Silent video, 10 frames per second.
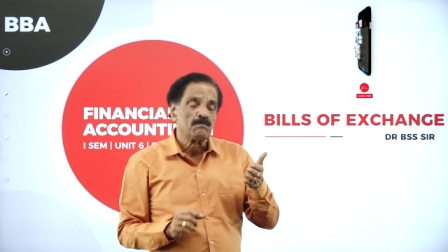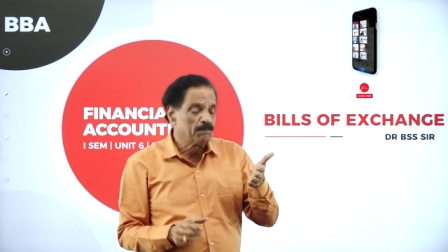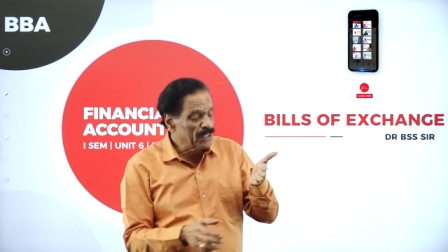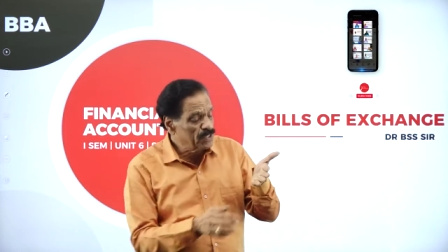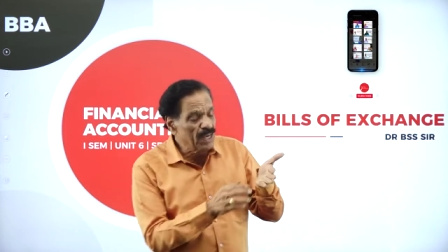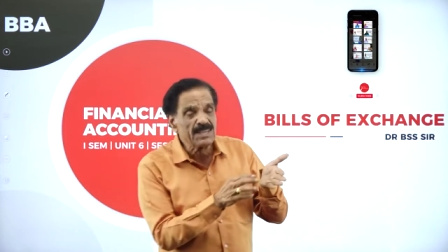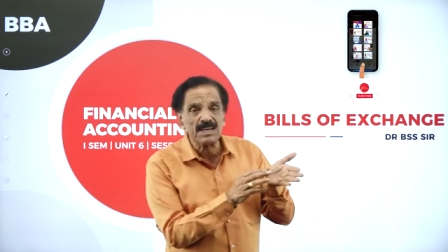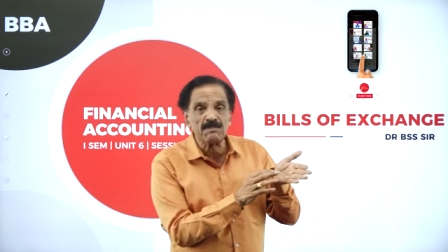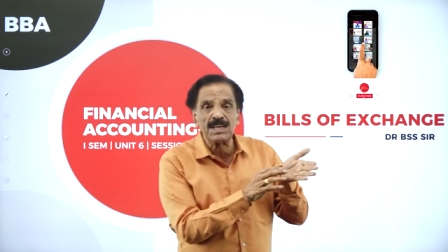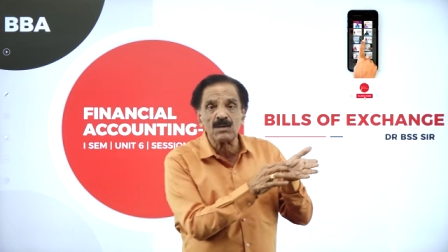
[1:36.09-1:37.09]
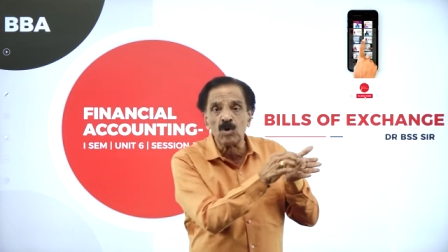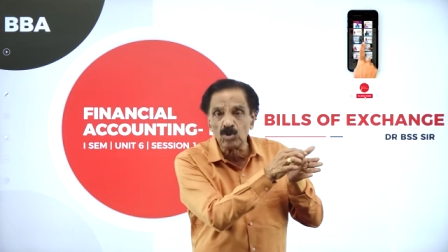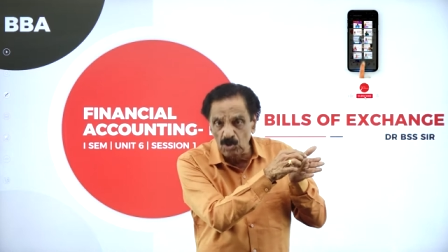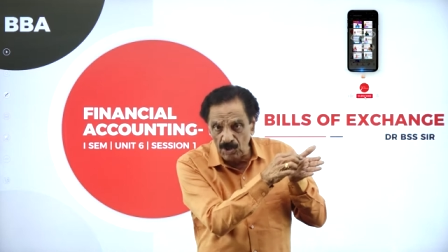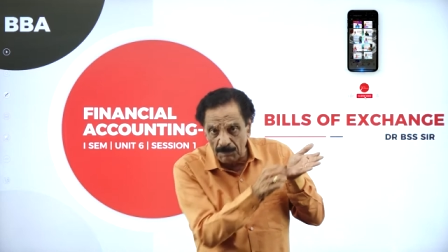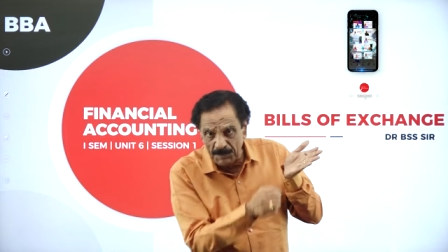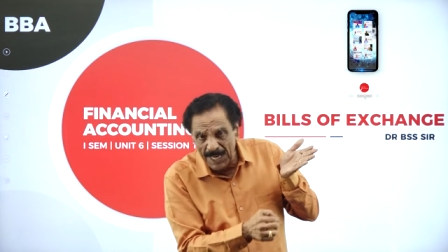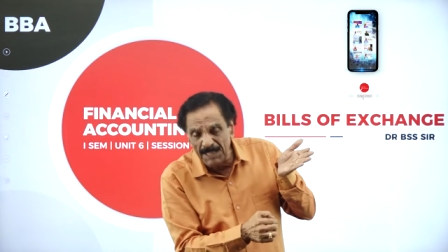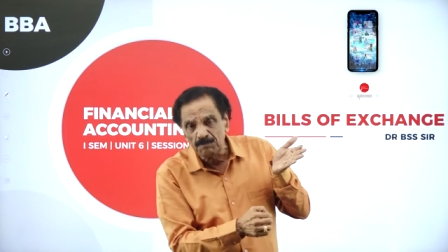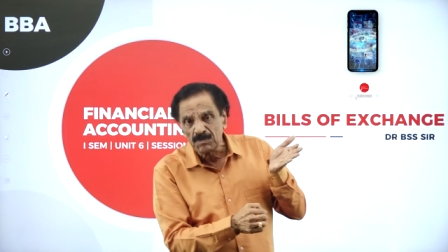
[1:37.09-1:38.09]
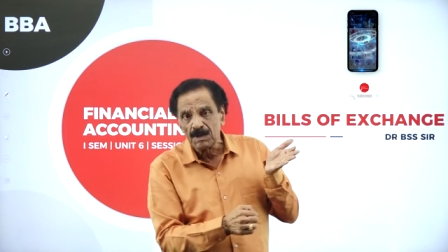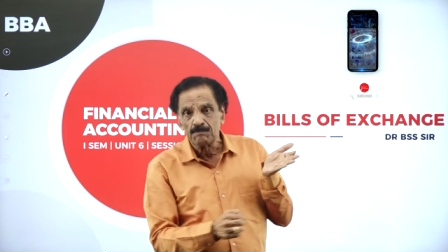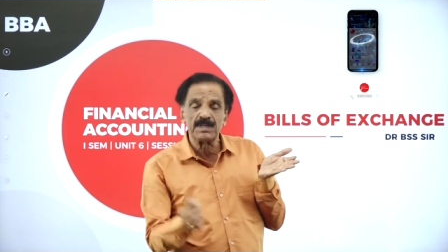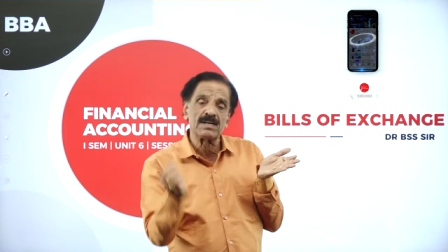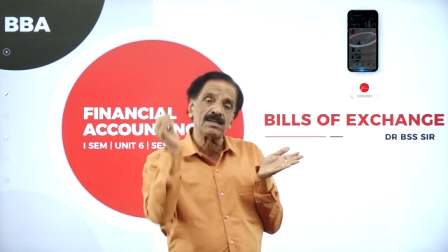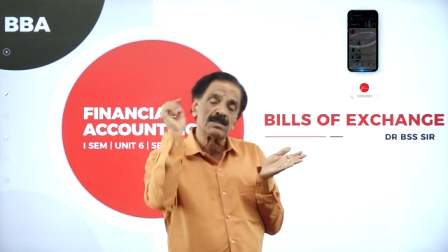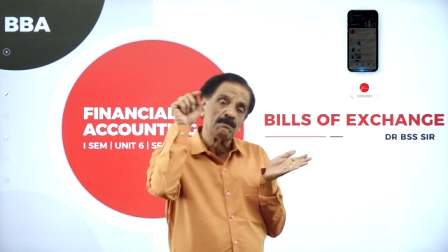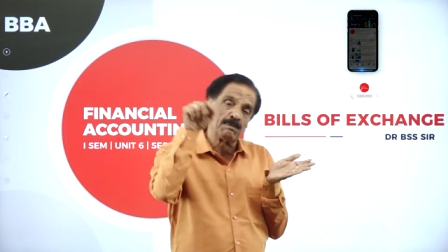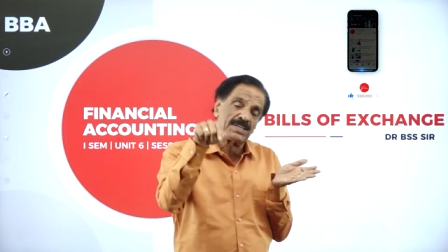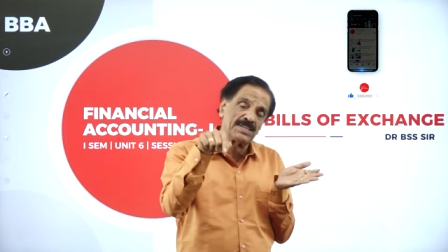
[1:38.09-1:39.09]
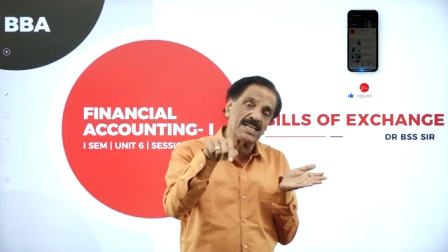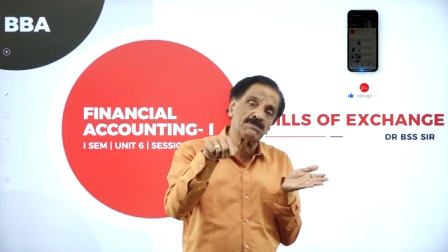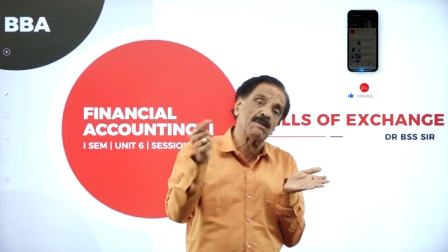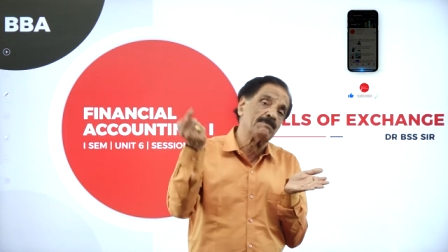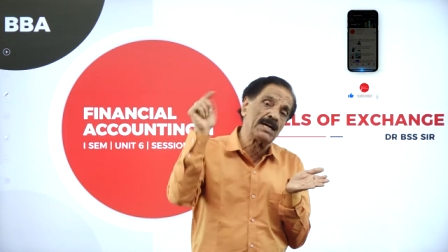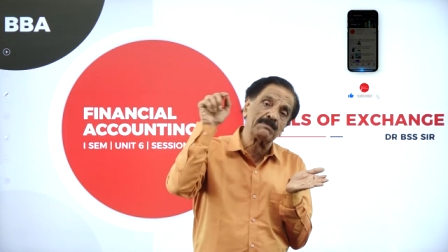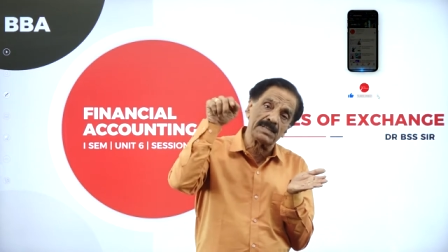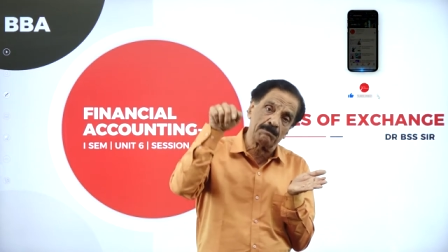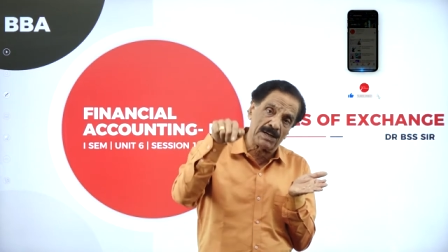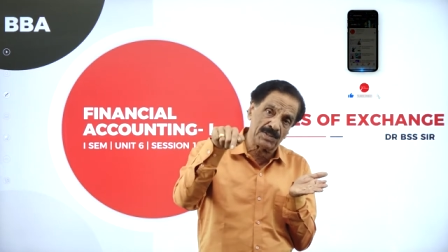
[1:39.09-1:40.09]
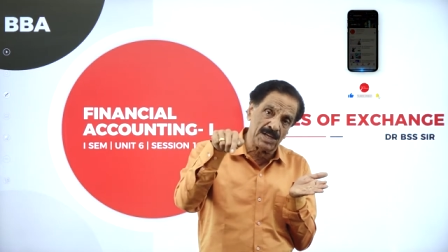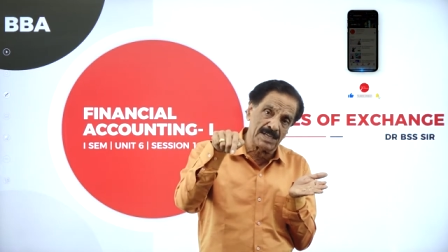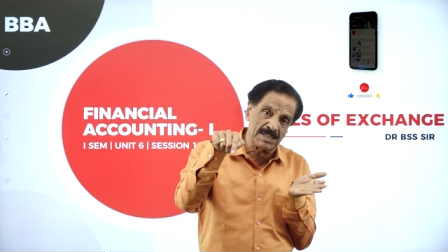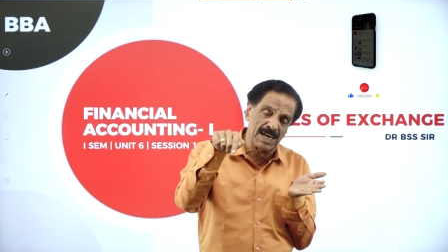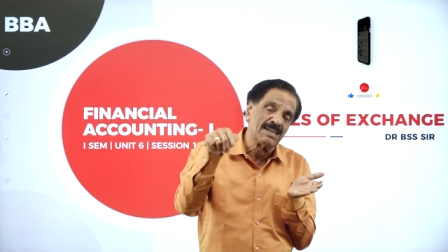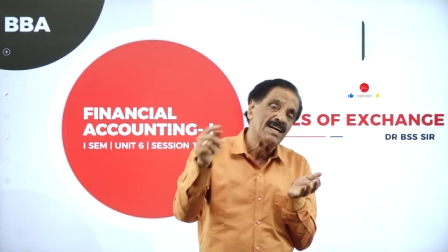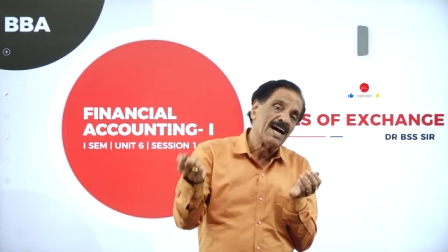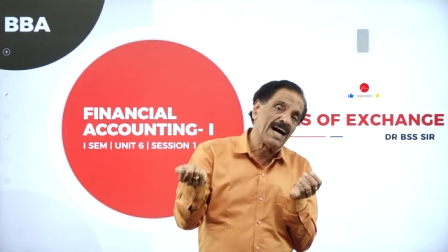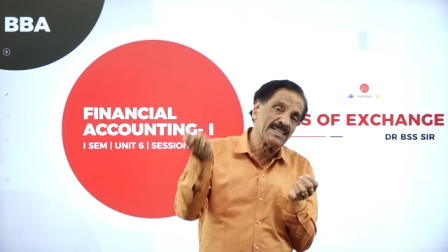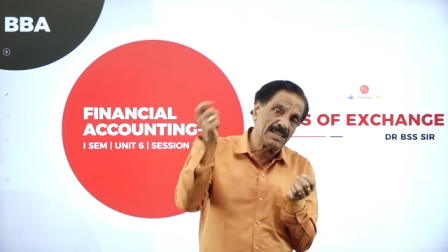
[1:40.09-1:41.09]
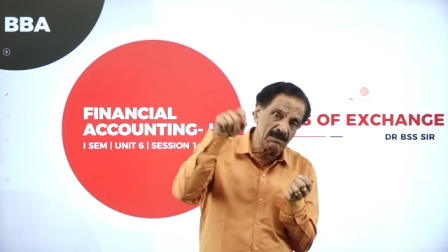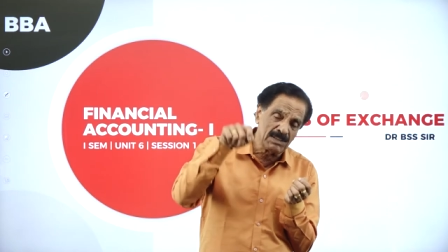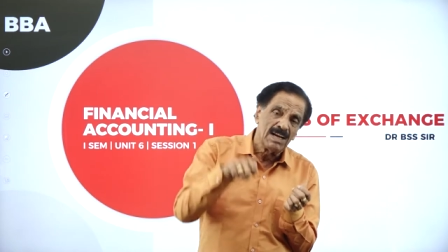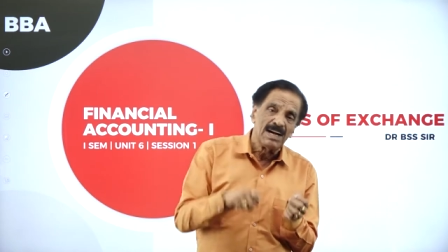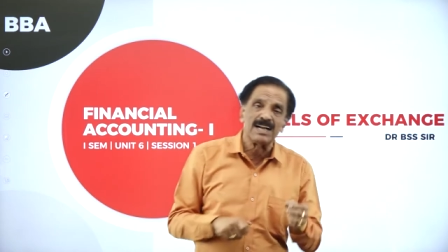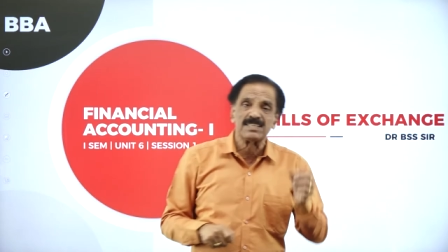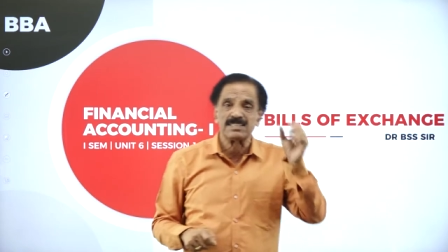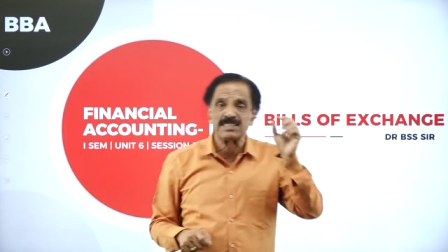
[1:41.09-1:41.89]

Purchaser will go through the bill because purchase will made by the purchaser and give and the